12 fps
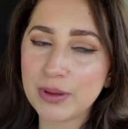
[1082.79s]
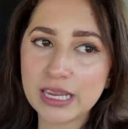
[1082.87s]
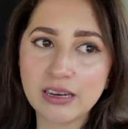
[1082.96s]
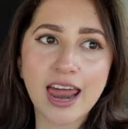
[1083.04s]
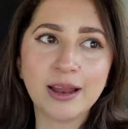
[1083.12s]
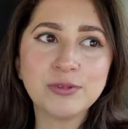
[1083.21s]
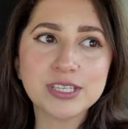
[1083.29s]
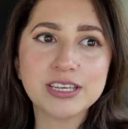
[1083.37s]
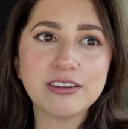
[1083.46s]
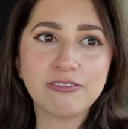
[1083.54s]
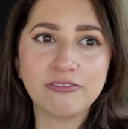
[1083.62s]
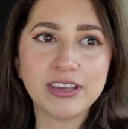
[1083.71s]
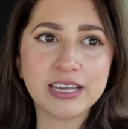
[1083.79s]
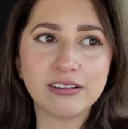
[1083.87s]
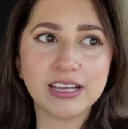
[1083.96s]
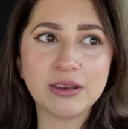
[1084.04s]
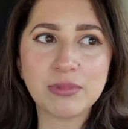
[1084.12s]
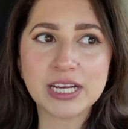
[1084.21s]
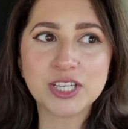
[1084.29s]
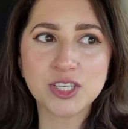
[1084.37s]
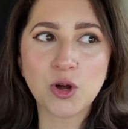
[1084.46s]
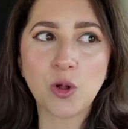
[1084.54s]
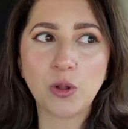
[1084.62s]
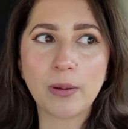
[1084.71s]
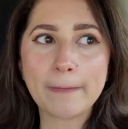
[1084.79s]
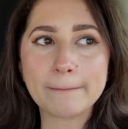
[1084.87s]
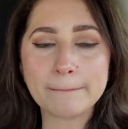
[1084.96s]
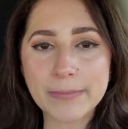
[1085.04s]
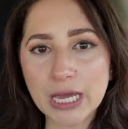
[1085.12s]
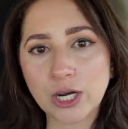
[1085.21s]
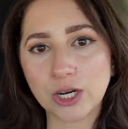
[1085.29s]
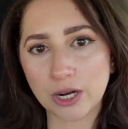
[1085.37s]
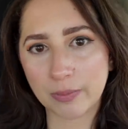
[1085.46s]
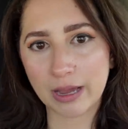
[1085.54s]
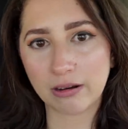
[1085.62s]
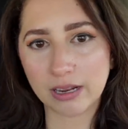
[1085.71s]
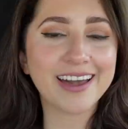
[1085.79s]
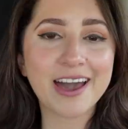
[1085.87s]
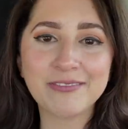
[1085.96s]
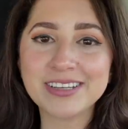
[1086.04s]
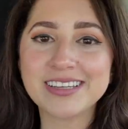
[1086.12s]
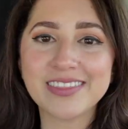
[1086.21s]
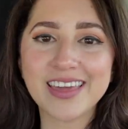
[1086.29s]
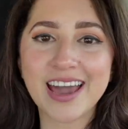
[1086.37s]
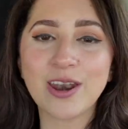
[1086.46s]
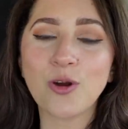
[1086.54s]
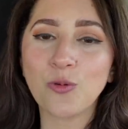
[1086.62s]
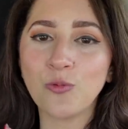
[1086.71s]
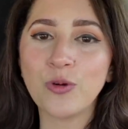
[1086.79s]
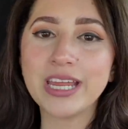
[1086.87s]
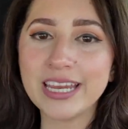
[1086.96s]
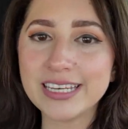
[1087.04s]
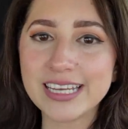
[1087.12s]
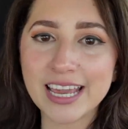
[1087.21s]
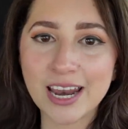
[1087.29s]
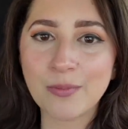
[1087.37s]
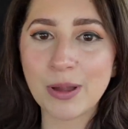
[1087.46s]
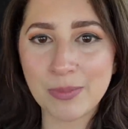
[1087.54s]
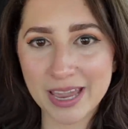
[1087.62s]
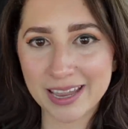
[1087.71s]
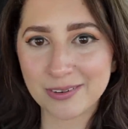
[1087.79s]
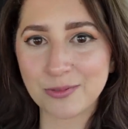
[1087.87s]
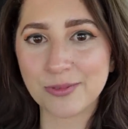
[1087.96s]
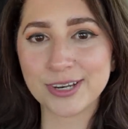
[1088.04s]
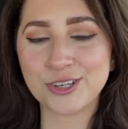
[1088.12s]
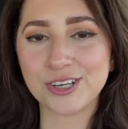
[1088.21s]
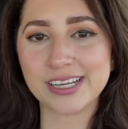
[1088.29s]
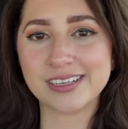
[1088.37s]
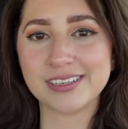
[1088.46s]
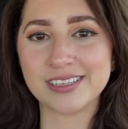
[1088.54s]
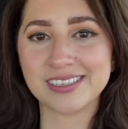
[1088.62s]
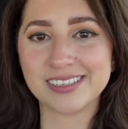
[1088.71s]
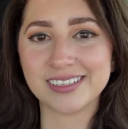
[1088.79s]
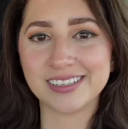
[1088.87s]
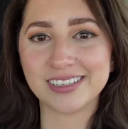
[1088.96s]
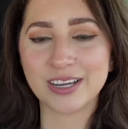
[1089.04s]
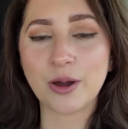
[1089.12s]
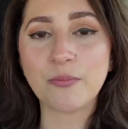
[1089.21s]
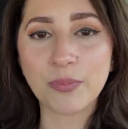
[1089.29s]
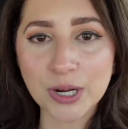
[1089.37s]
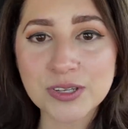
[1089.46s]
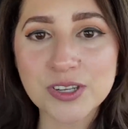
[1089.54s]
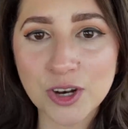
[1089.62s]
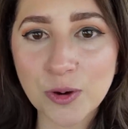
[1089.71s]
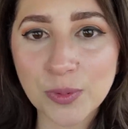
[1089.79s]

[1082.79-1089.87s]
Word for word: I mean? And I'm just gonna feel in my soul better about it. Having said that, we need to hit up my bae, which is Barnes and